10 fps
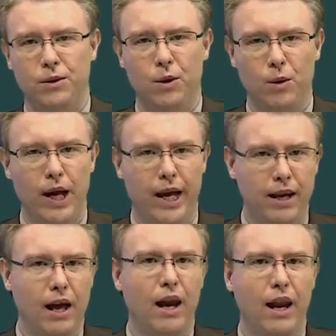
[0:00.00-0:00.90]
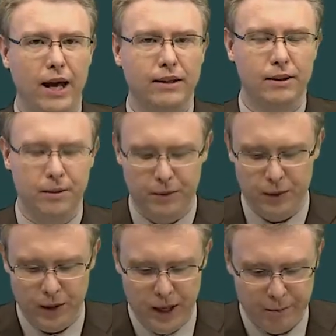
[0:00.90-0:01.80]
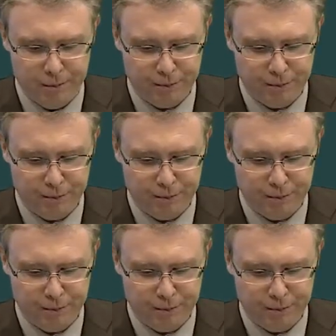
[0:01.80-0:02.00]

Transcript: to go in a letter. Okay.